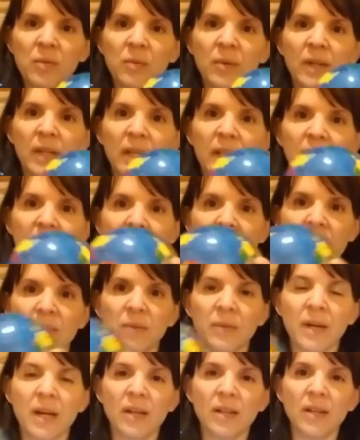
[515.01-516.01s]
When it gets
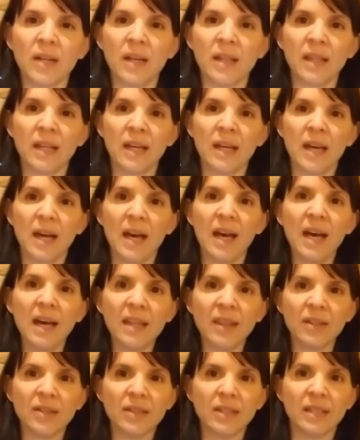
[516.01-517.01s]
around on the
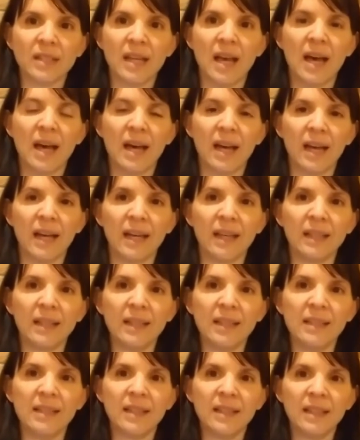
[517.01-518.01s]
other
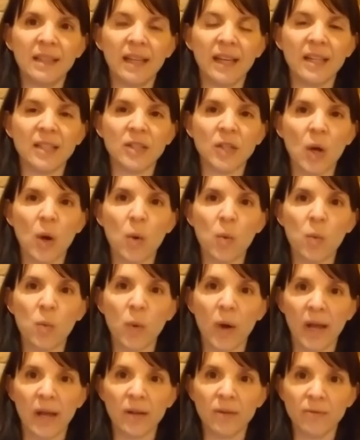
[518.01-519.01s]
side, it's
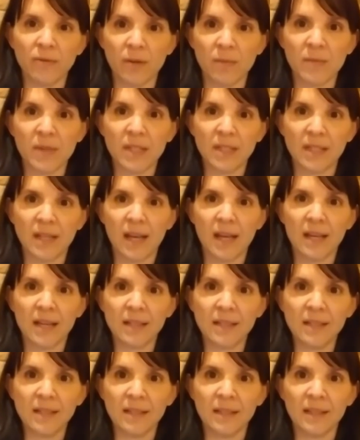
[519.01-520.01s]
away from the
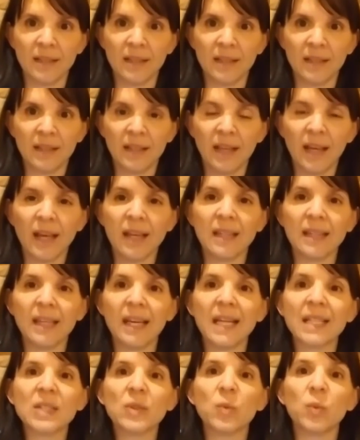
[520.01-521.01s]
sun, and
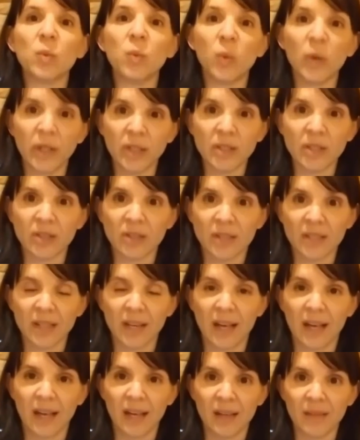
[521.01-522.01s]
that's
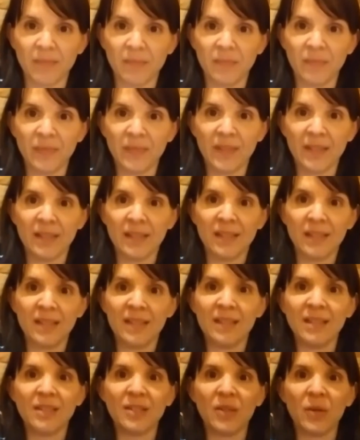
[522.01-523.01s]
wintertime.
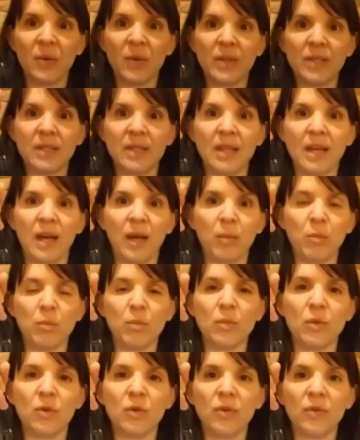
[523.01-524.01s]
So it's that
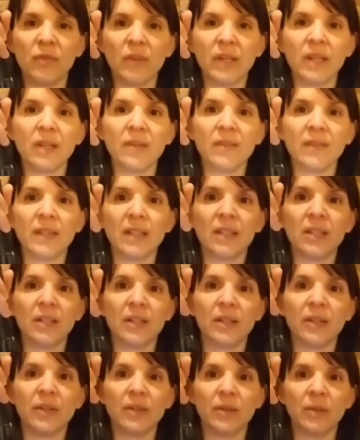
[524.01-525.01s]
moving of the
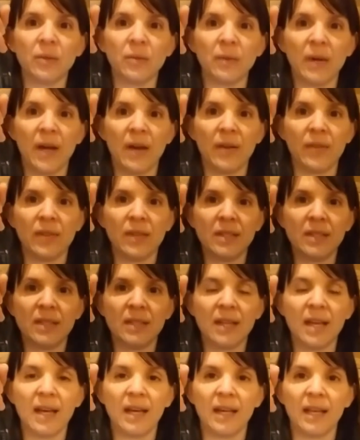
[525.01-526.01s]
Earth around the
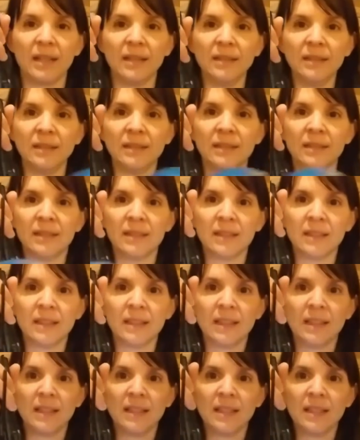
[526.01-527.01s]
sun
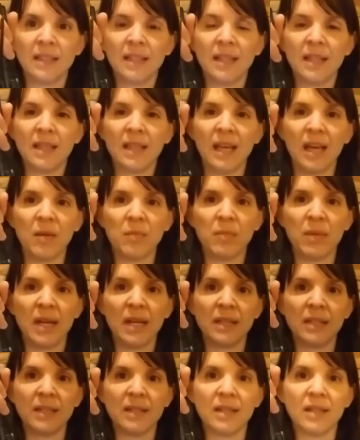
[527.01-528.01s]
that
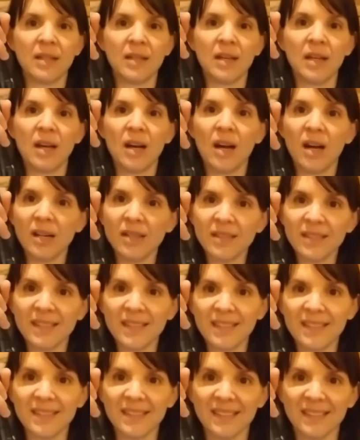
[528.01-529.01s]
makes our
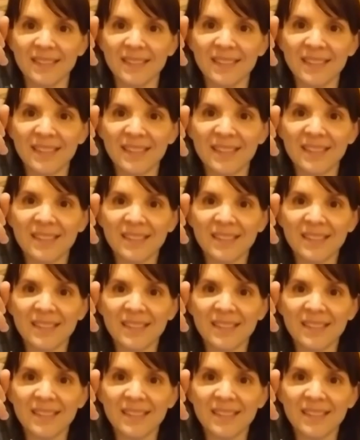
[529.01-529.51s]
seasons.